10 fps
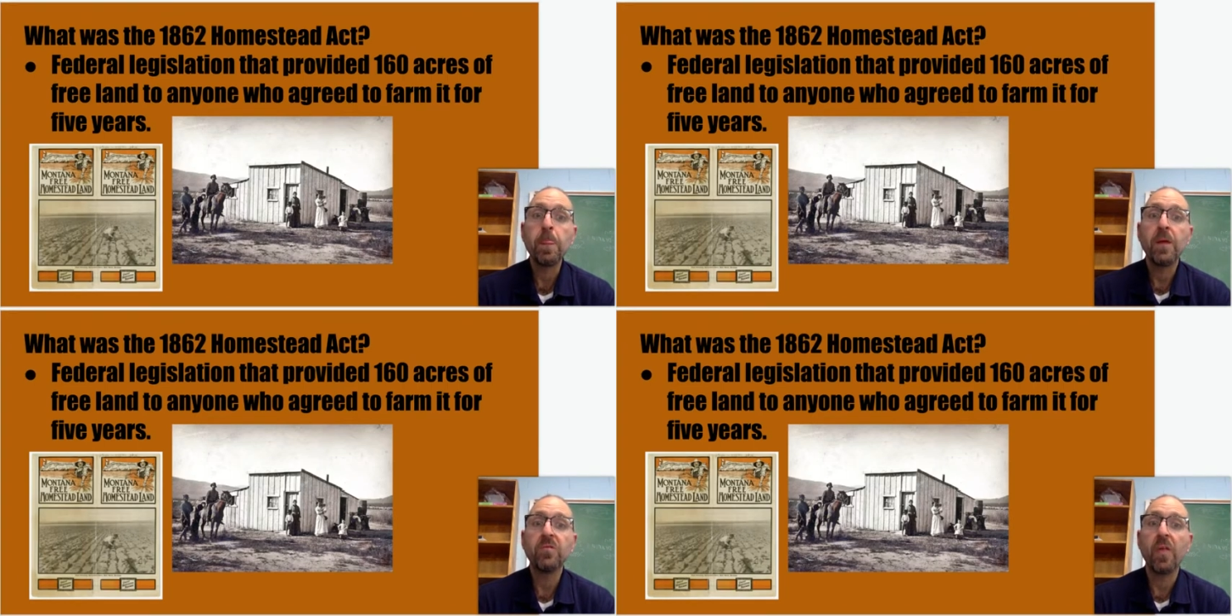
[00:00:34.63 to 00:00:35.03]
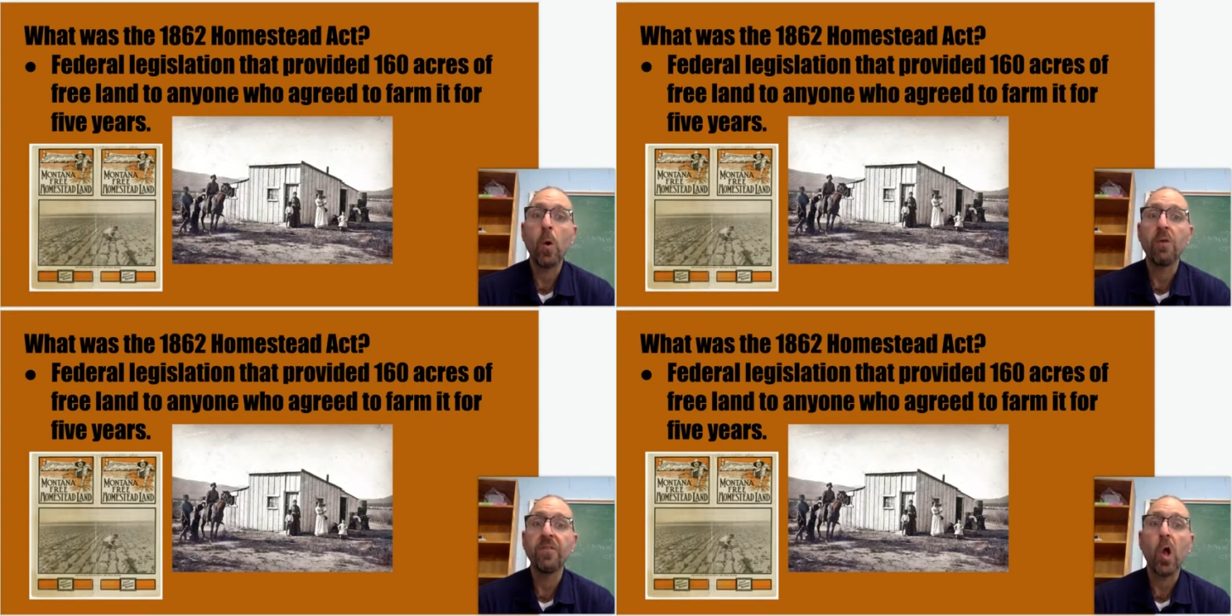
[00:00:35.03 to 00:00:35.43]
So they
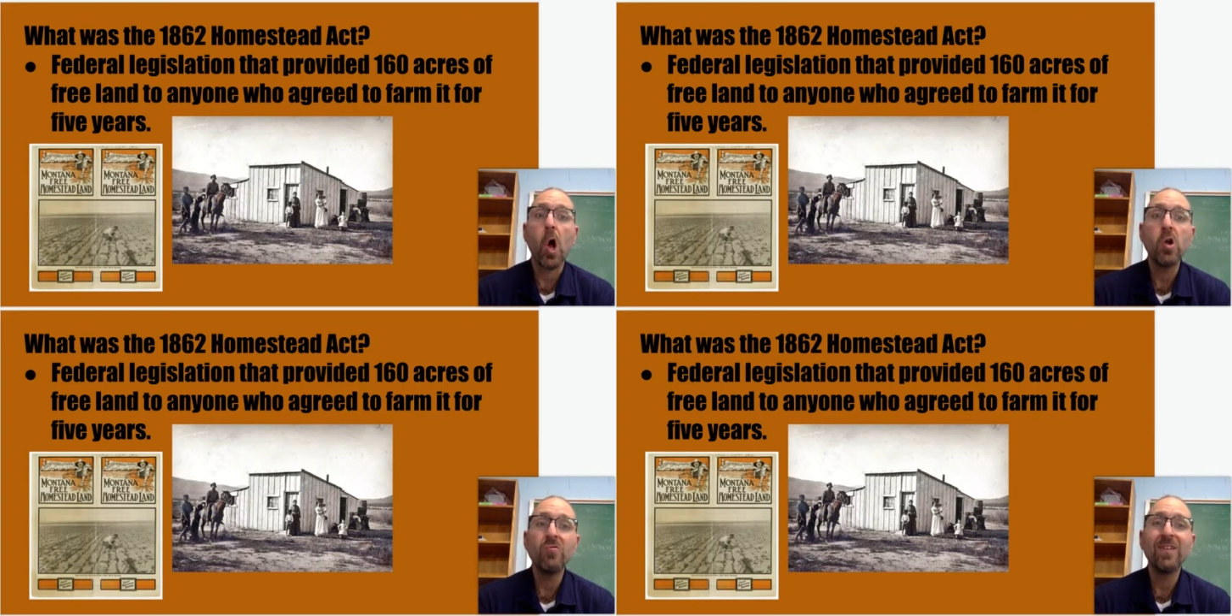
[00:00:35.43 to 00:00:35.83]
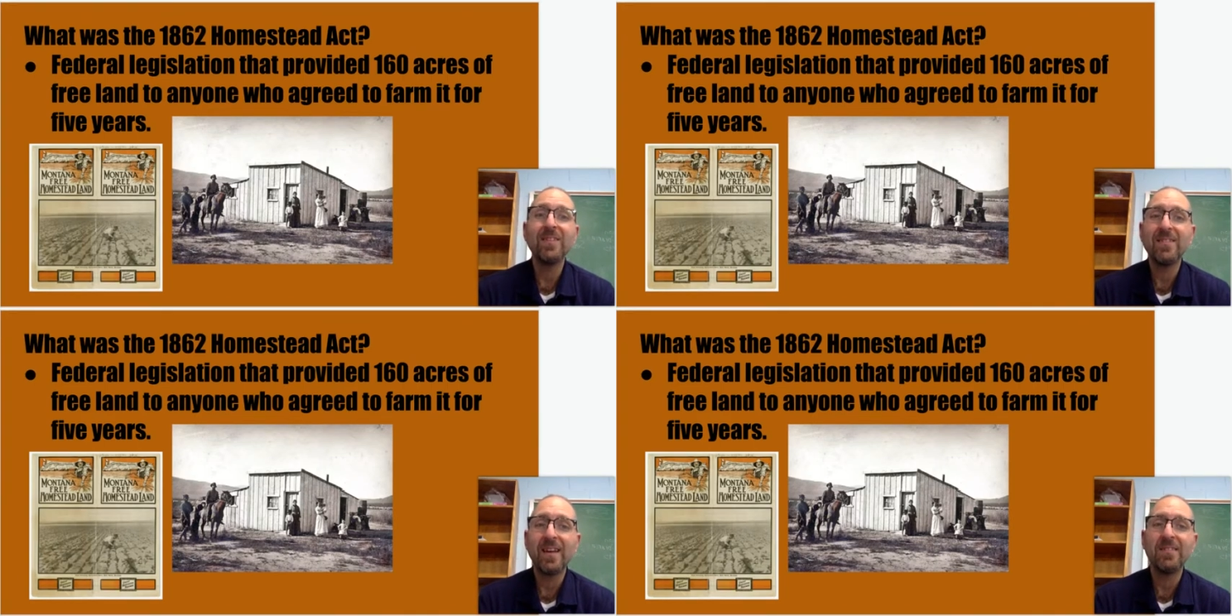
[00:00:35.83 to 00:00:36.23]
offered
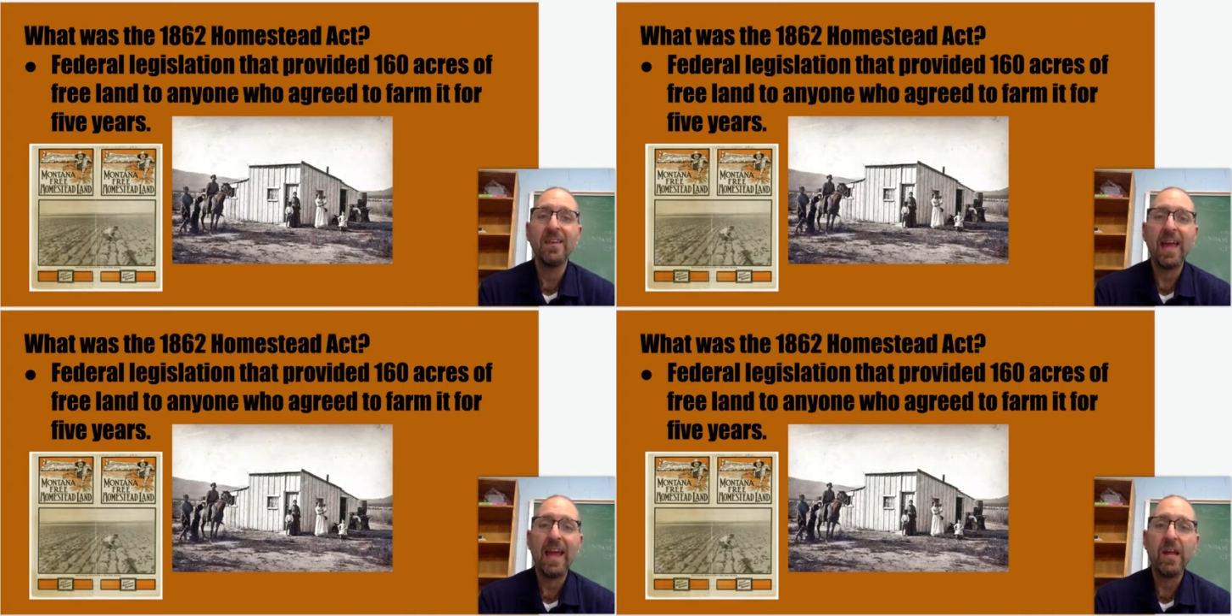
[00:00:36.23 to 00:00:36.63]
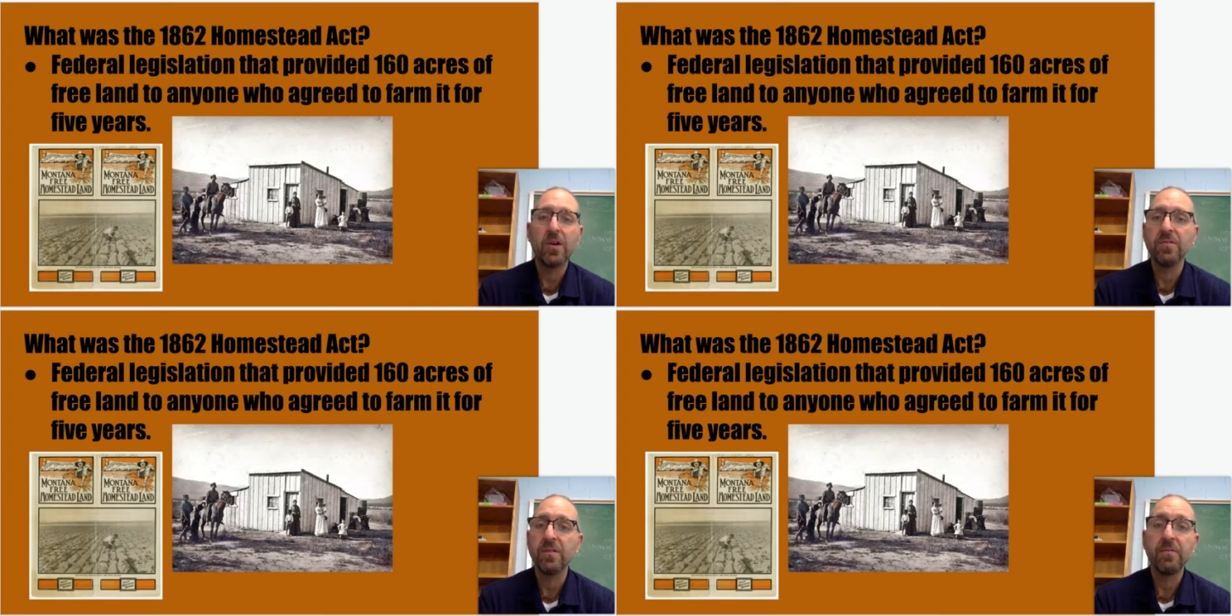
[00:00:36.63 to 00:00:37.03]
160
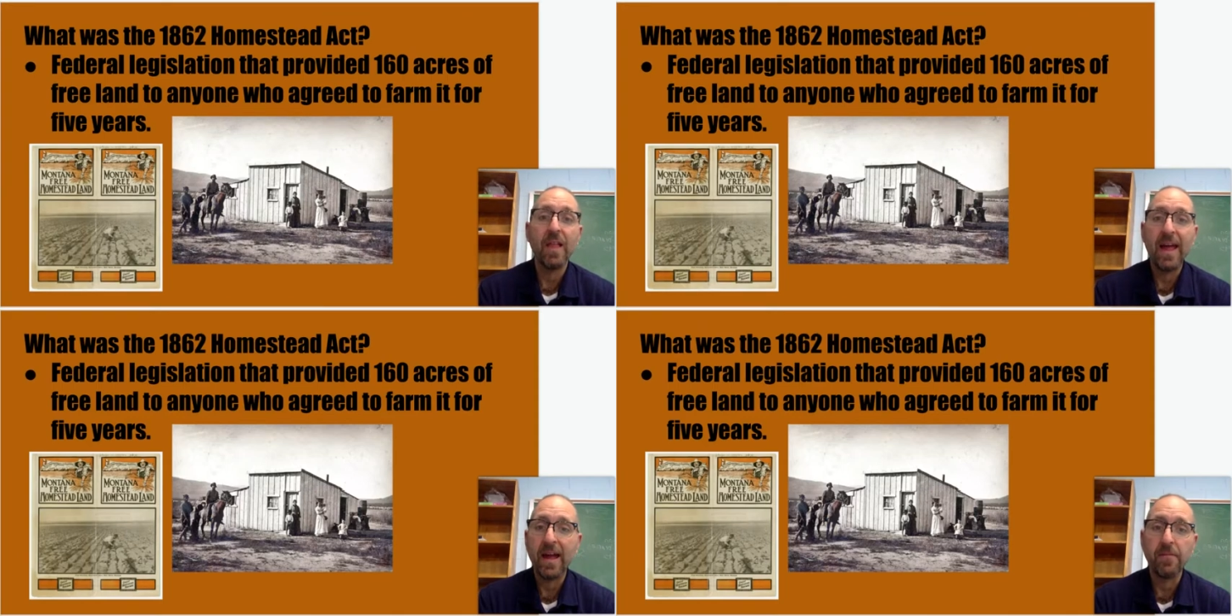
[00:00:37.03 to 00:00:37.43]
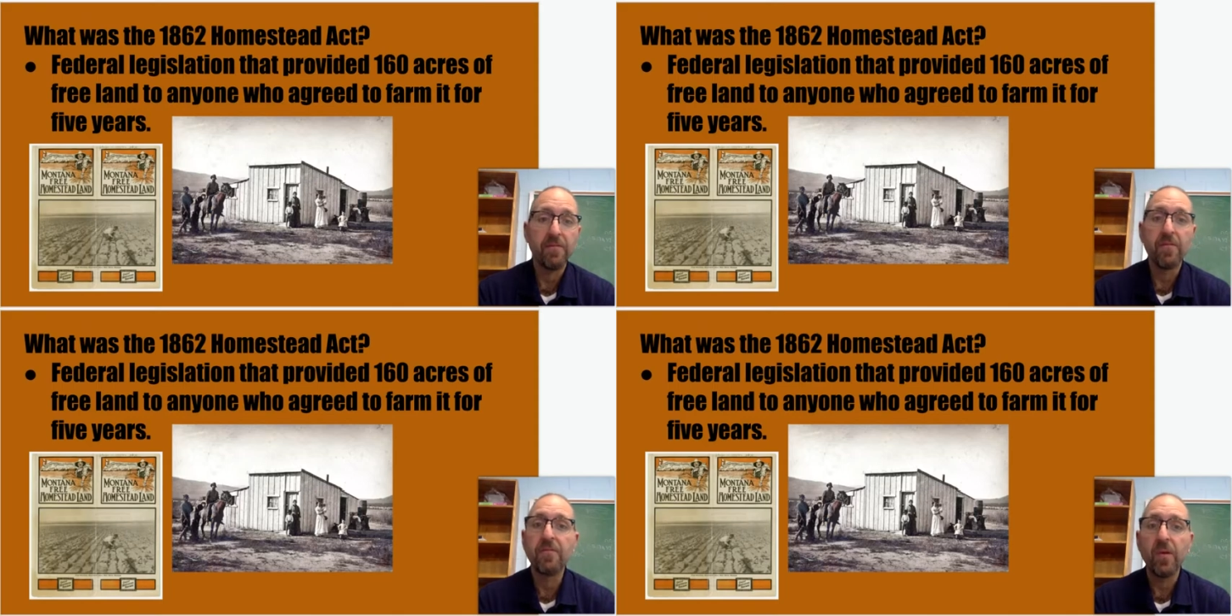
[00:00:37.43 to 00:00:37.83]
acres of land
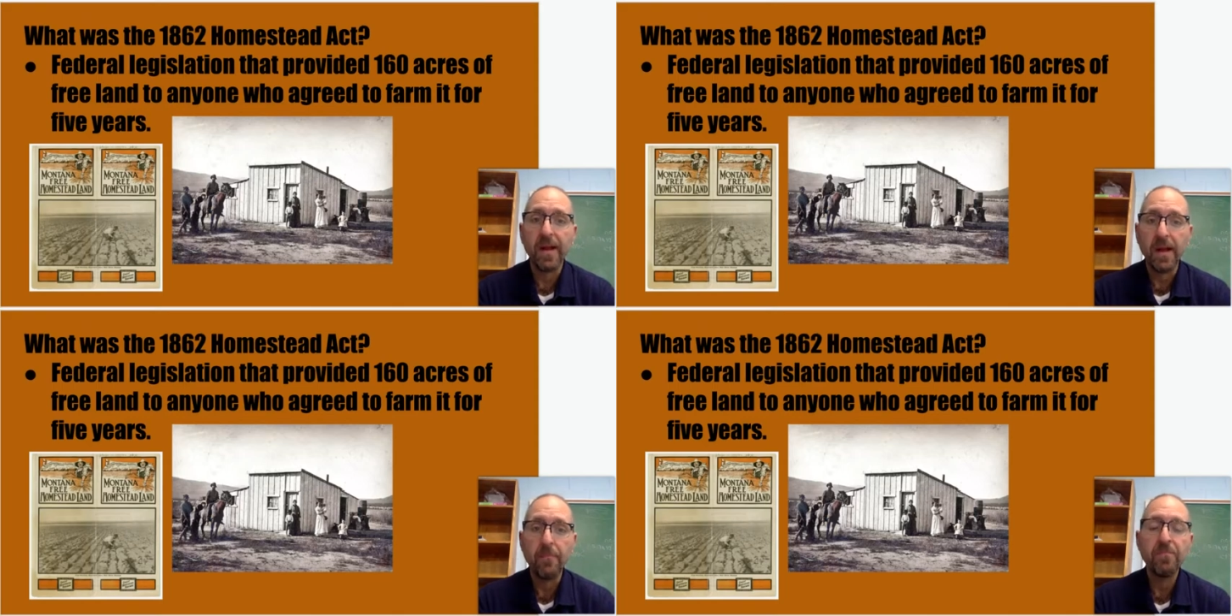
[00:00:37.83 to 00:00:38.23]
for free